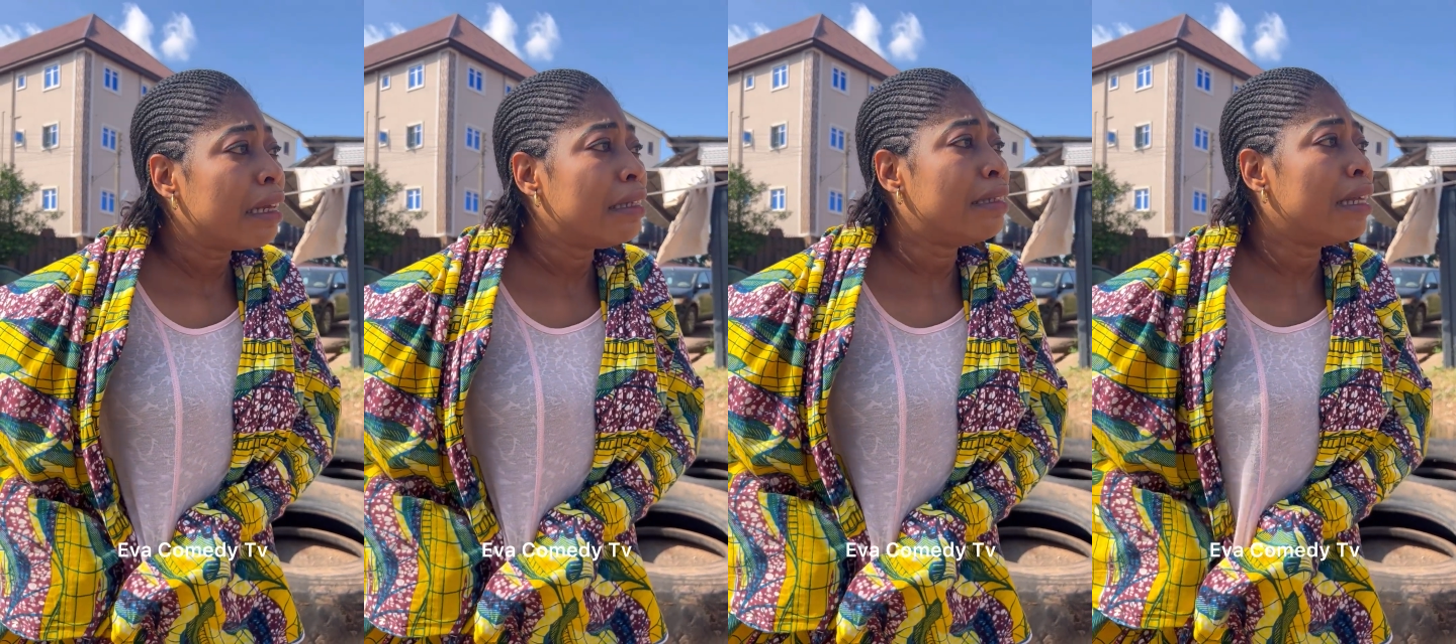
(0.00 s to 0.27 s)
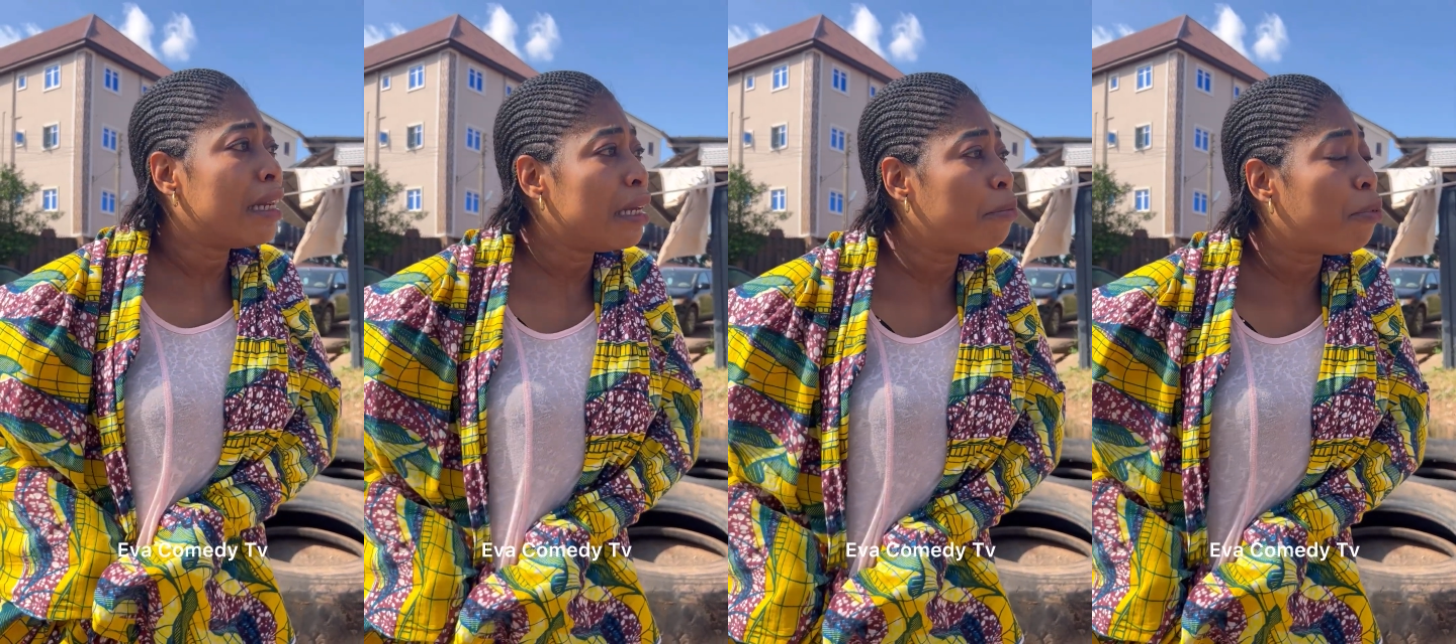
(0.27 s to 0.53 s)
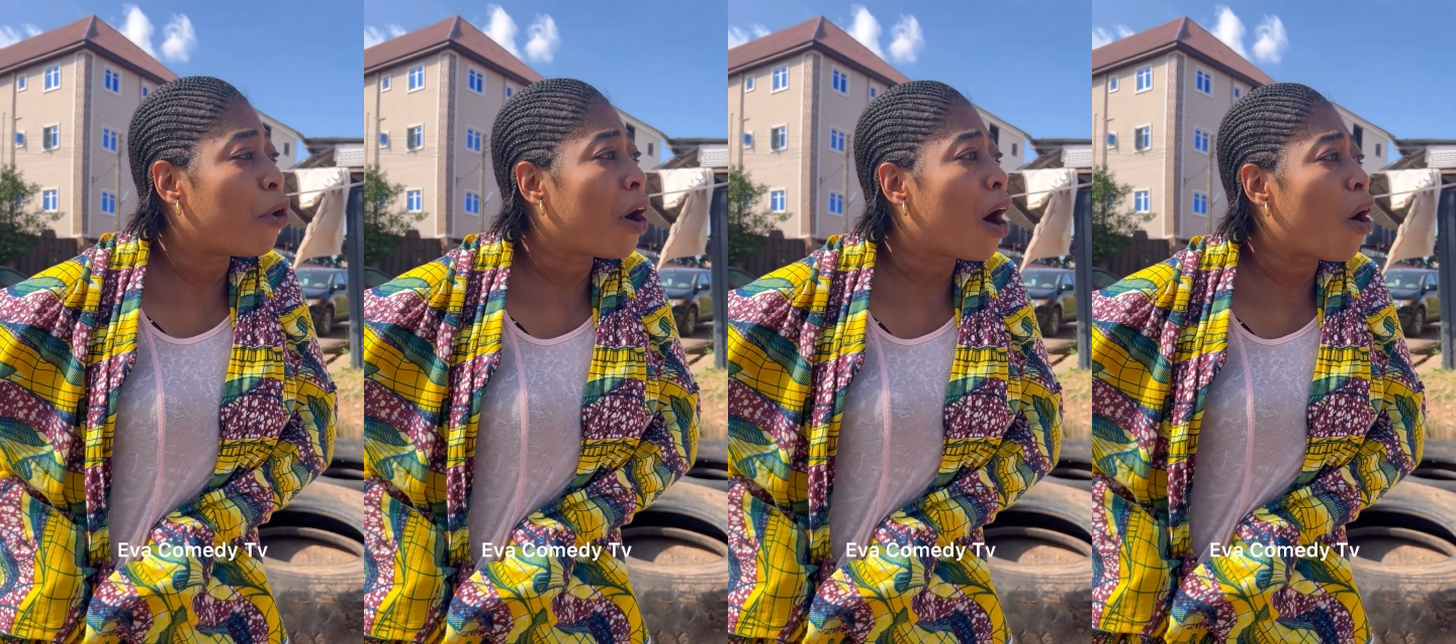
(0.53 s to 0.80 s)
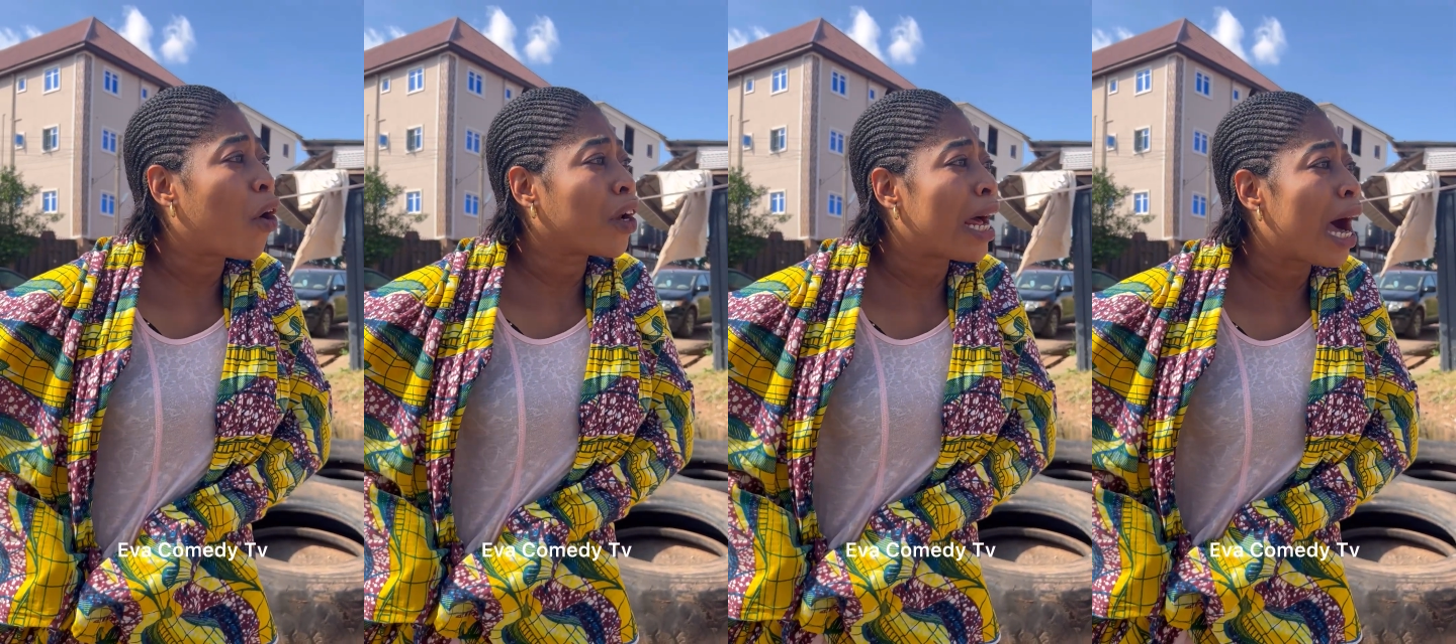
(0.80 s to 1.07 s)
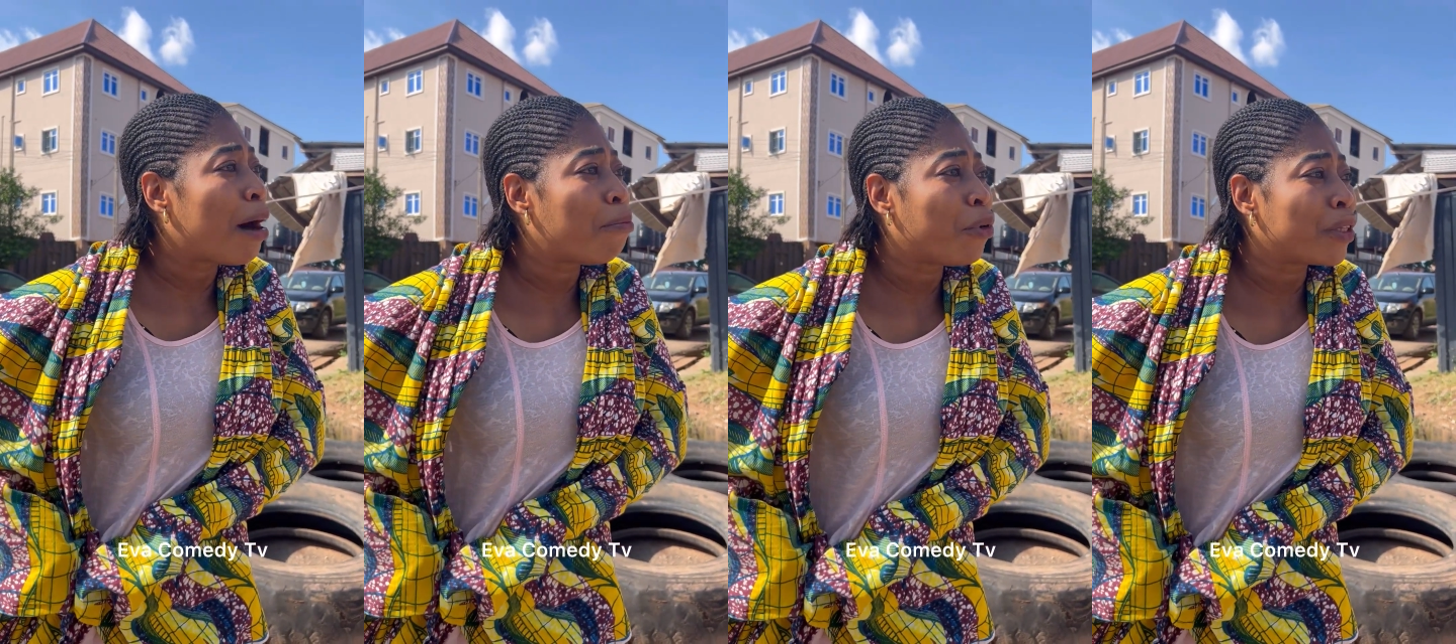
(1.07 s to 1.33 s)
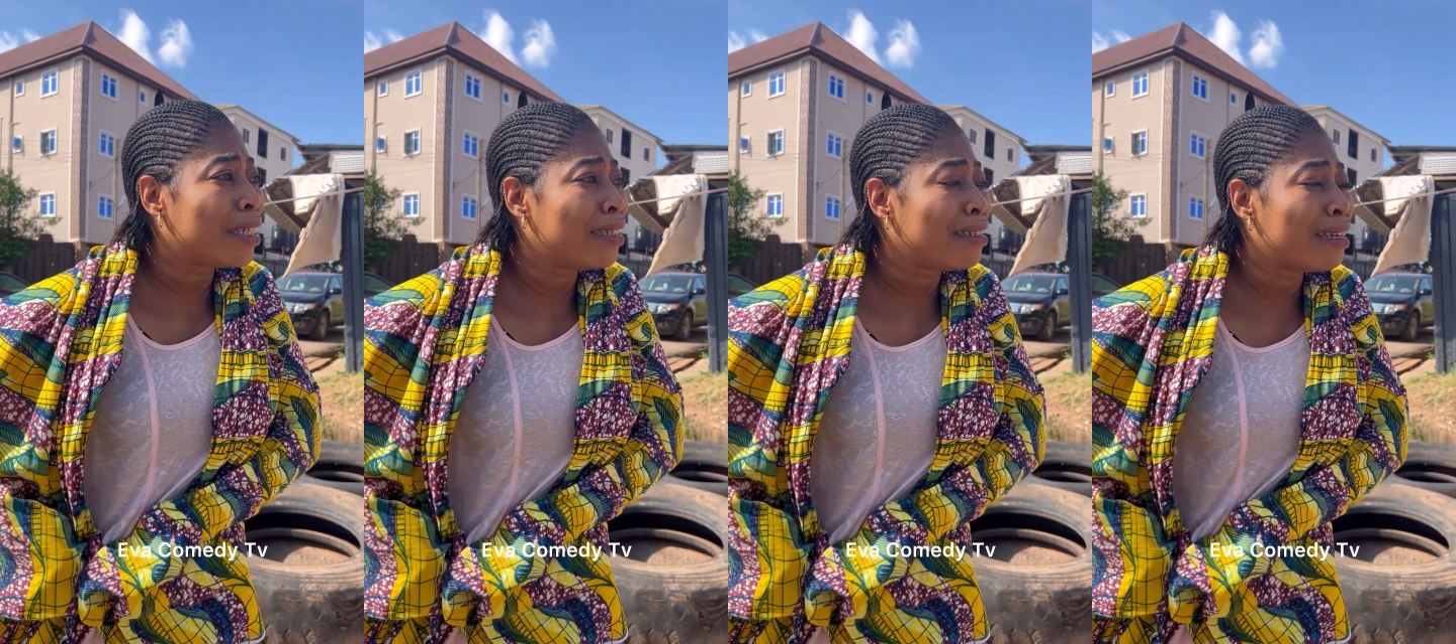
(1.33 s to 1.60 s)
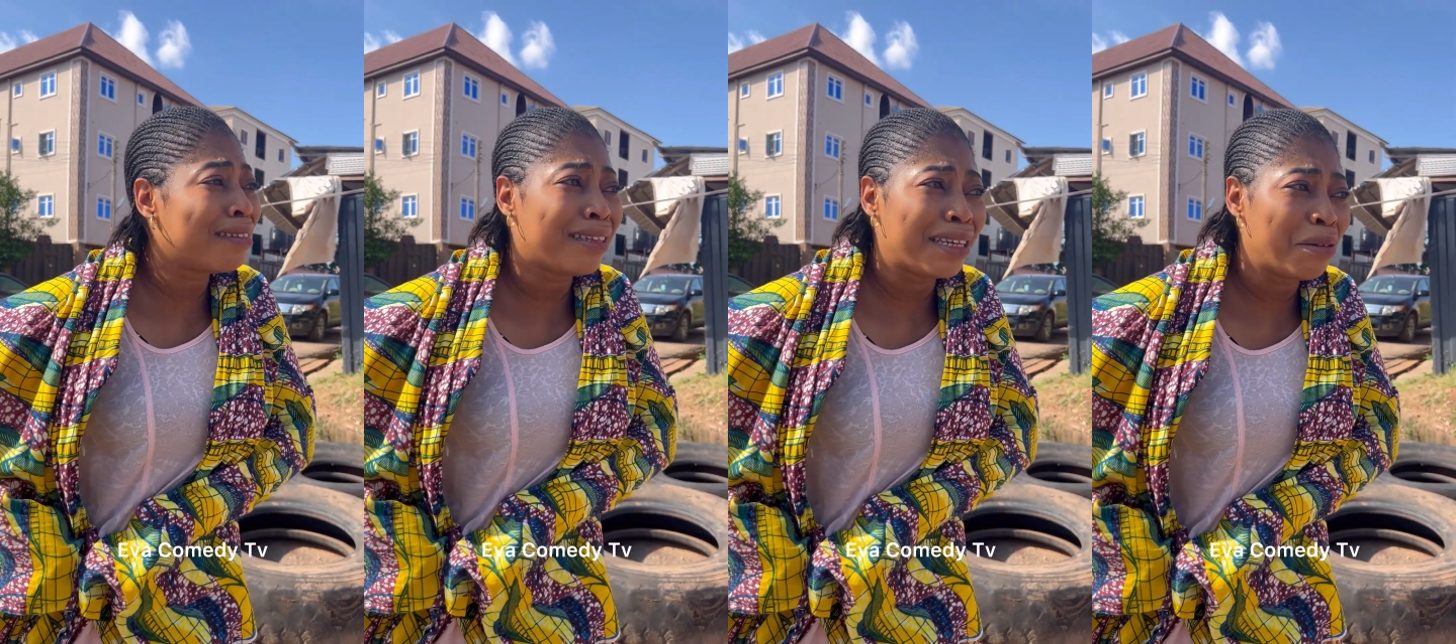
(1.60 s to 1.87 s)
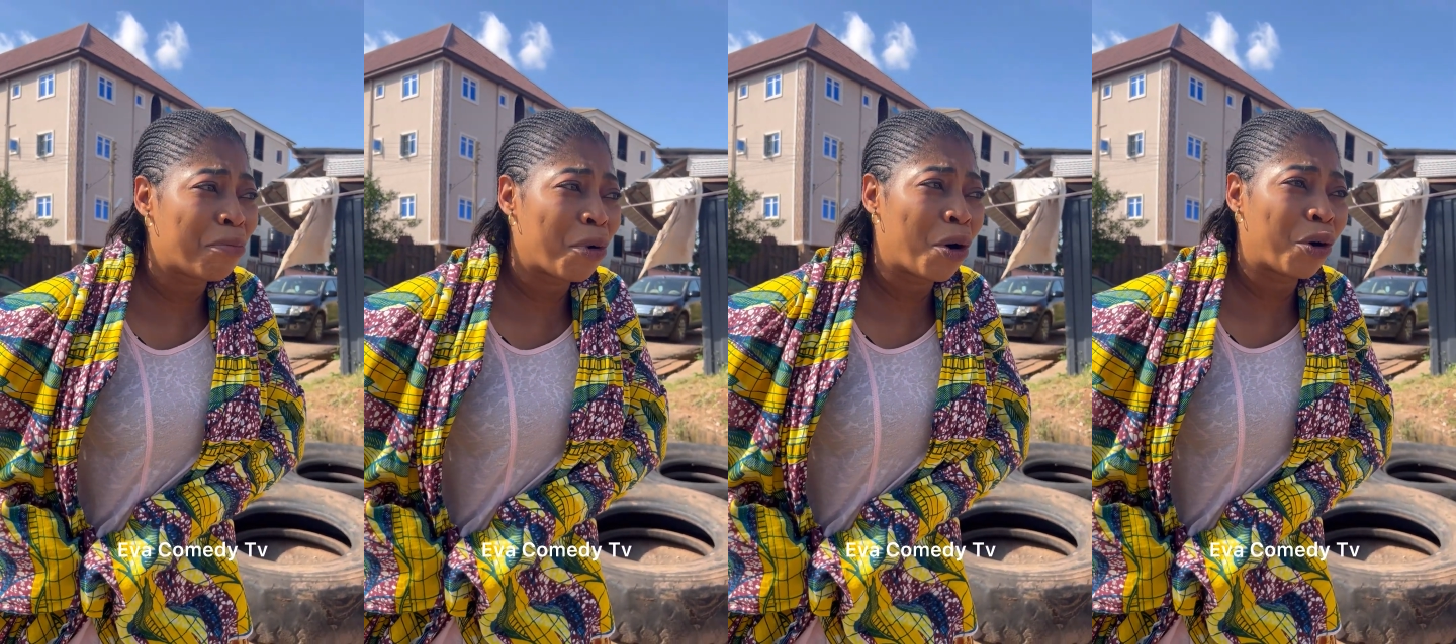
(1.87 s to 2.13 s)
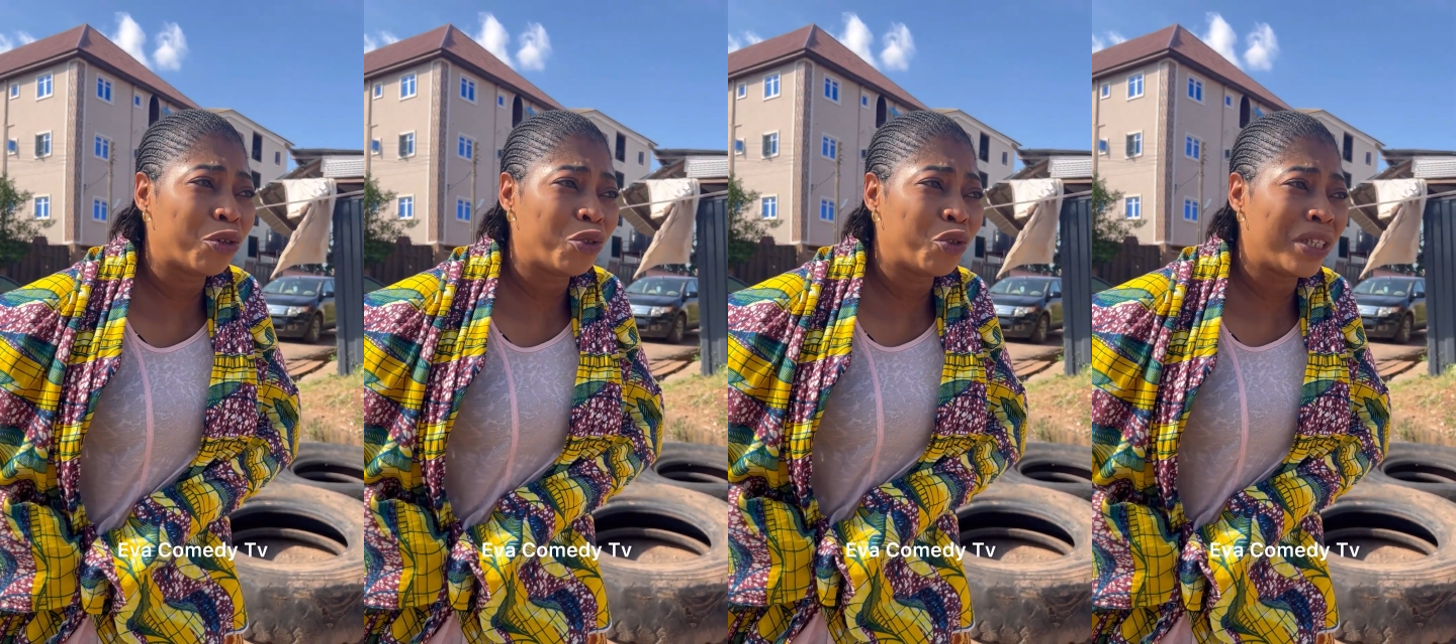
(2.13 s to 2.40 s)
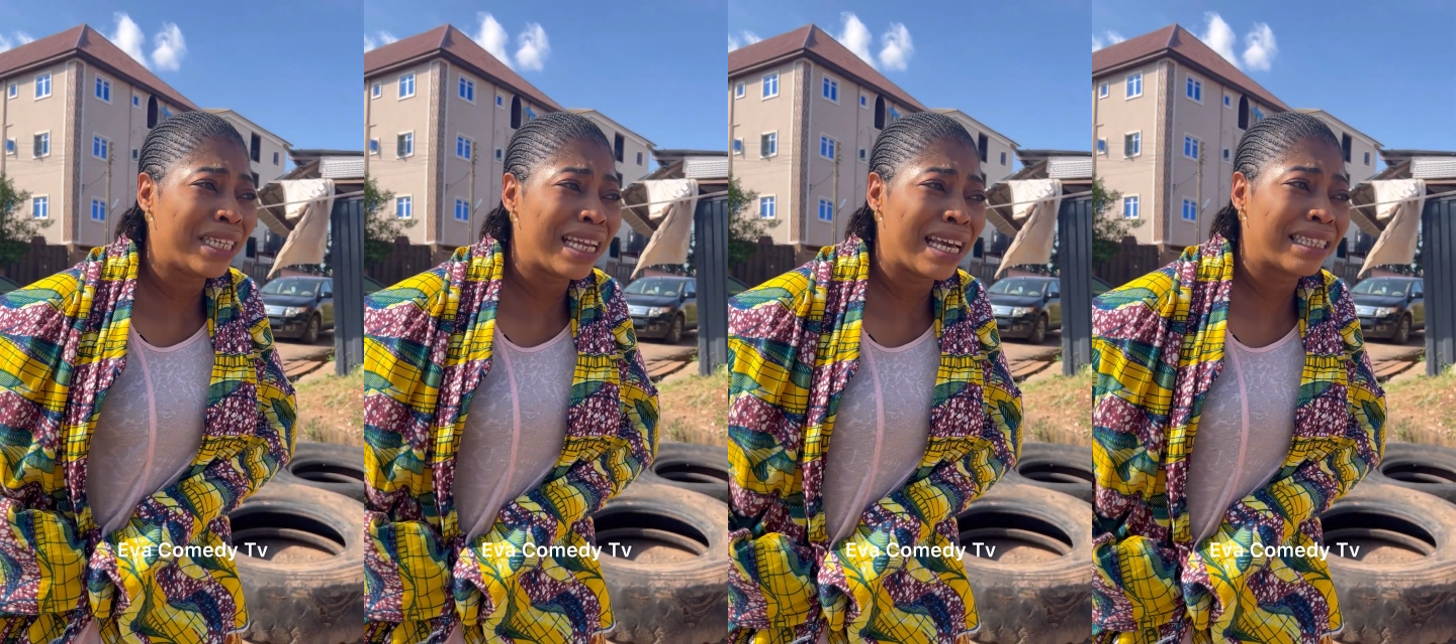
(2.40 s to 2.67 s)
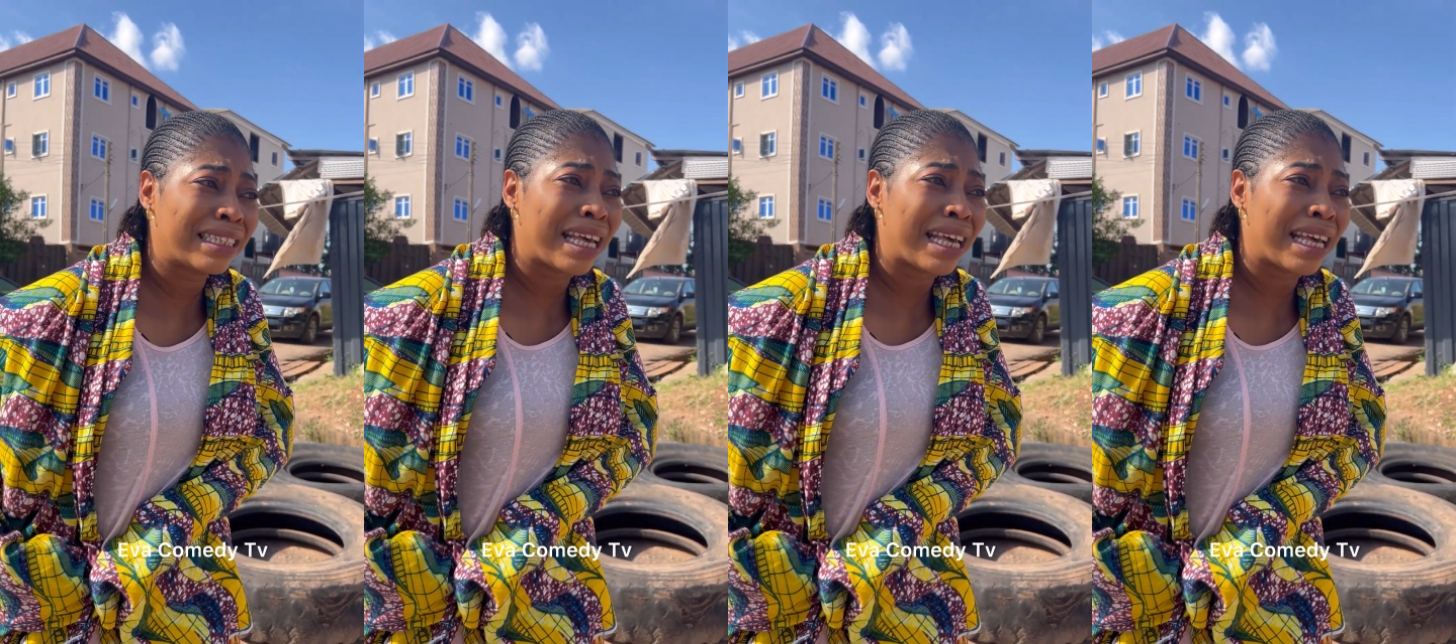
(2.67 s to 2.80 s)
Drip on, on her body. Is it drip or urinate?